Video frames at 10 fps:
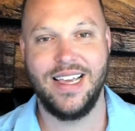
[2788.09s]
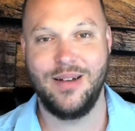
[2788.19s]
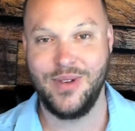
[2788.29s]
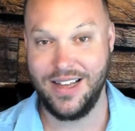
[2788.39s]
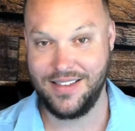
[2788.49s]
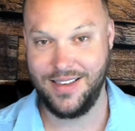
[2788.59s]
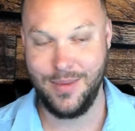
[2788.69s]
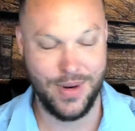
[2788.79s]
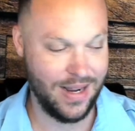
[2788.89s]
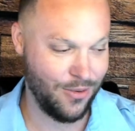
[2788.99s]
I'm not
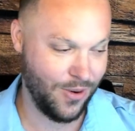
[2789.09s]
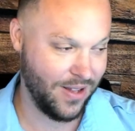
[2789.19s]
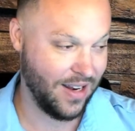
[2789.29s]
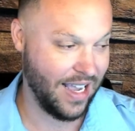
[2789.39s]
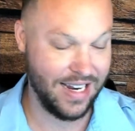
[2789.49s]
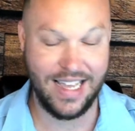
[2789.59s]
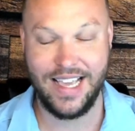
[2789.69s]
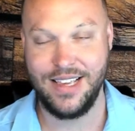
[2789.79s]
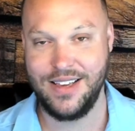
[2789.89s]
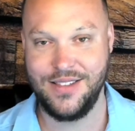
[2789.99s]
sleeping at what at
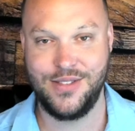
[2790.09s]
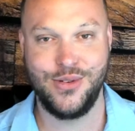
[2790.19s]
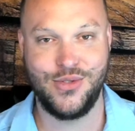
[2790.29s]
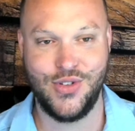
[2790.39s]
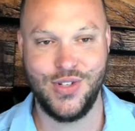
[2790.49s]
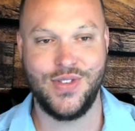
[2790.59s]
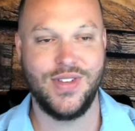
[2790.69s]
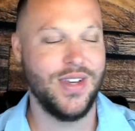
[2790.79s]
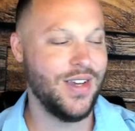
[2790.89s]
night because there's just